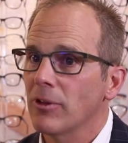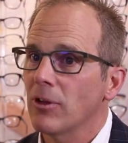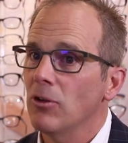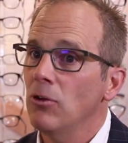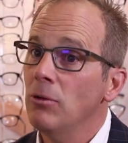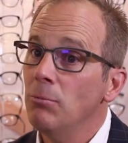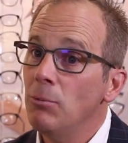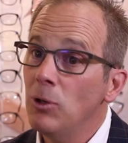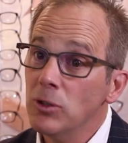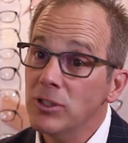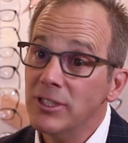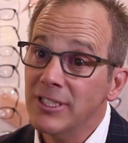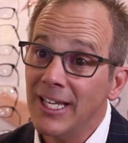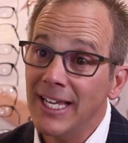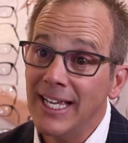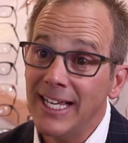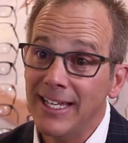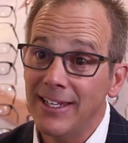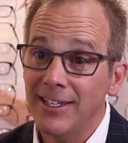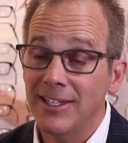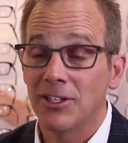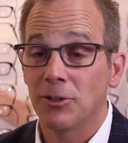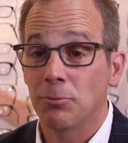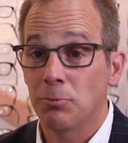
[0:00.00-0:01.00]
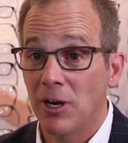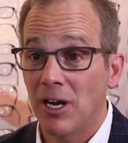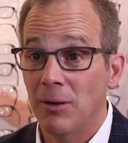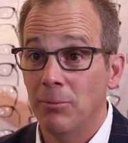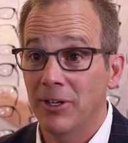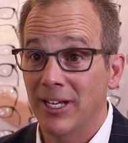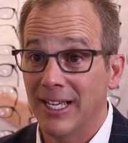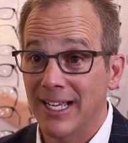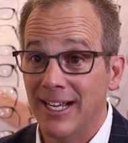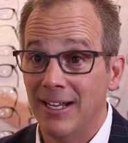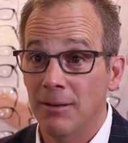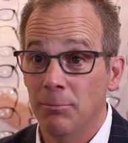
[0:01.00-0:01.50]
or most likely they're
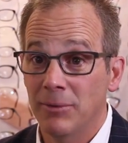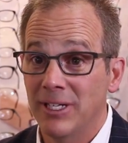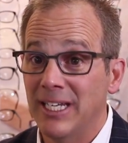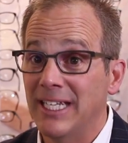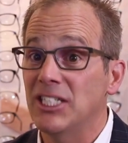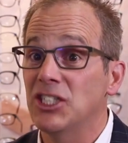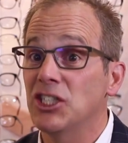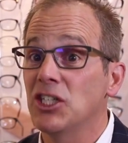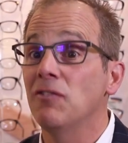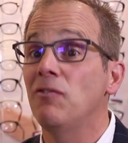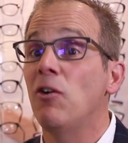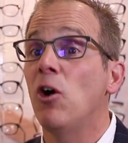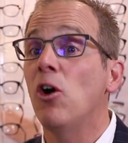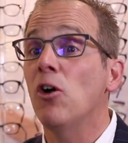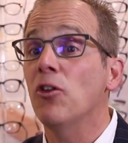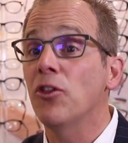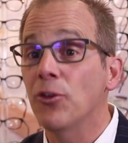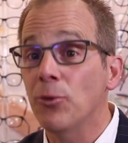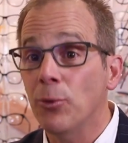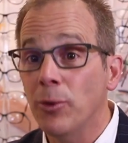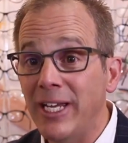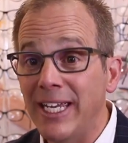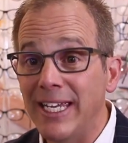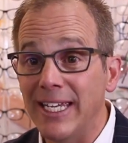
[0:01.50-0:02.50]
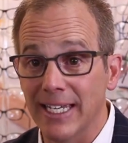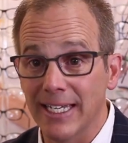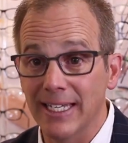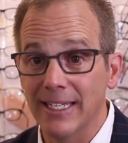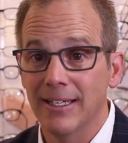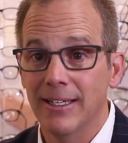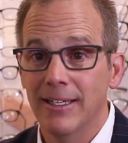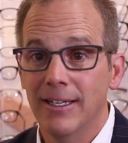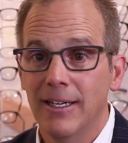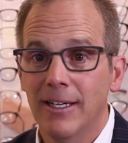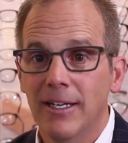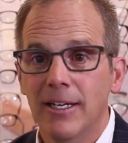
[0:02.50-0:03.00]
probably a combination of all three.
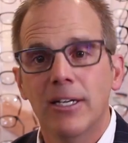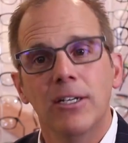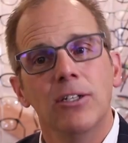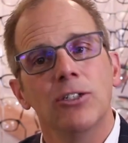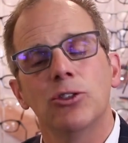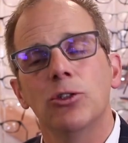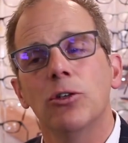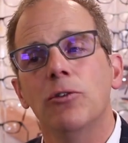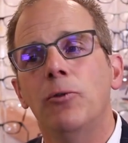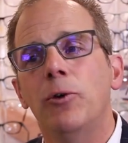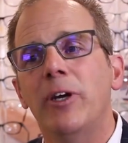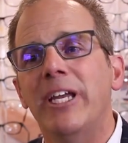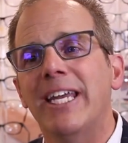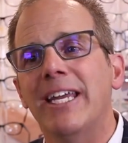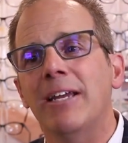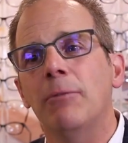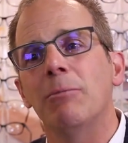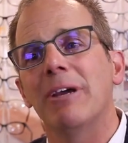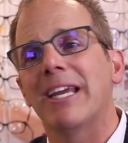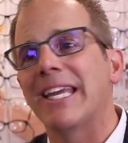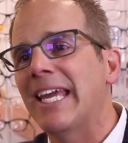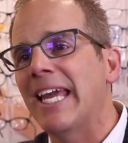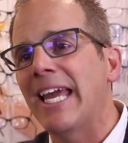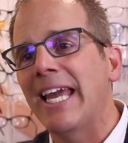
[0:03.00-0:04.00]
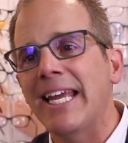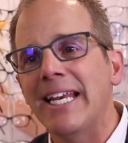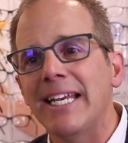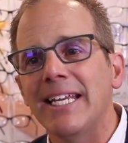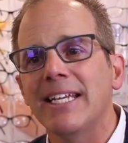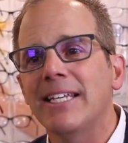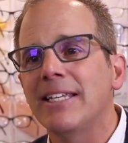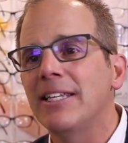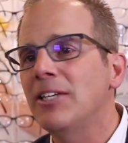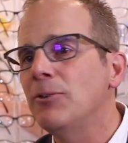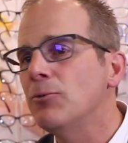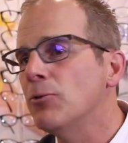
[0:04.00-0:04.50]
So if we can
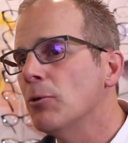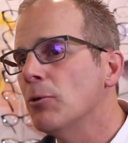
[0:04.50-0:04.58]
mechanically